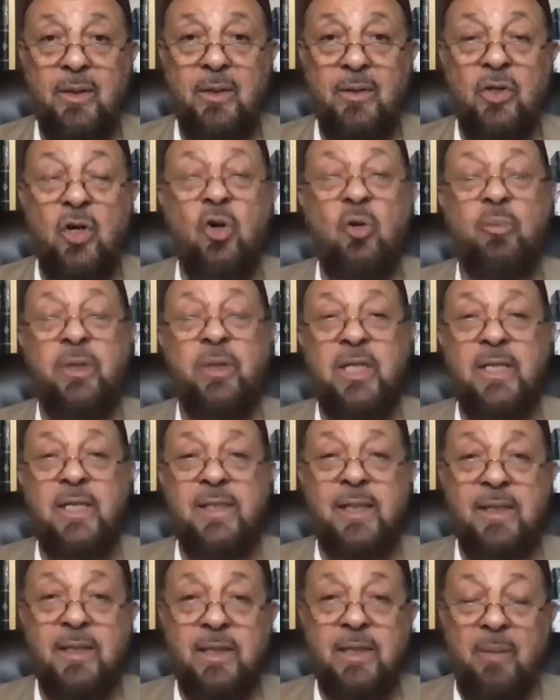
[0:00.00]
No, but this
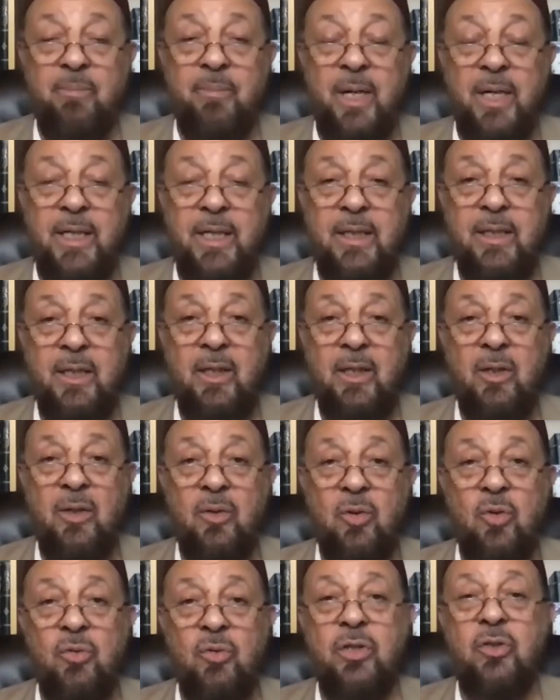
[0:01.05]
is somebody
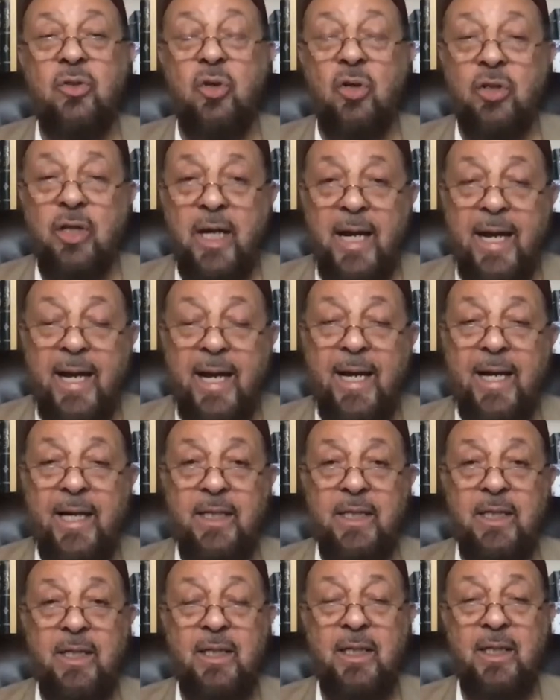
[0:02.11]
who the
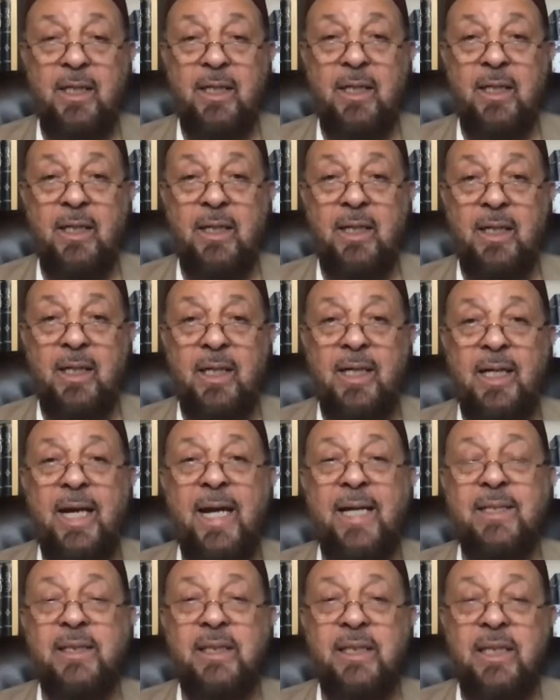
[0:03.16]
Quran
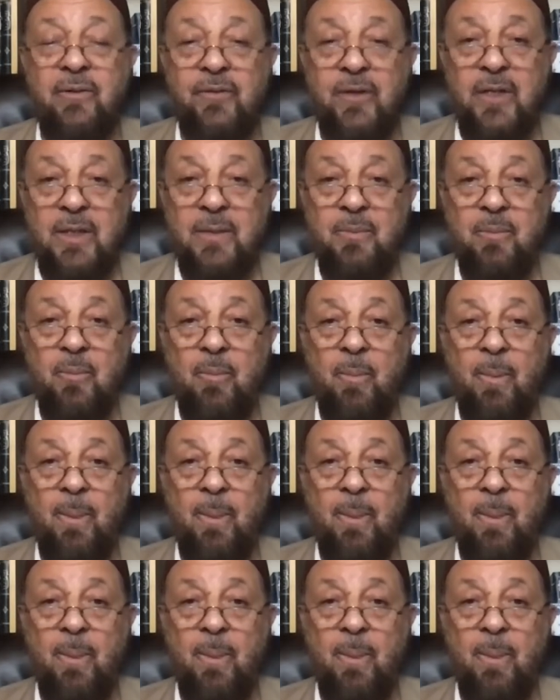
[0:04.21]
has given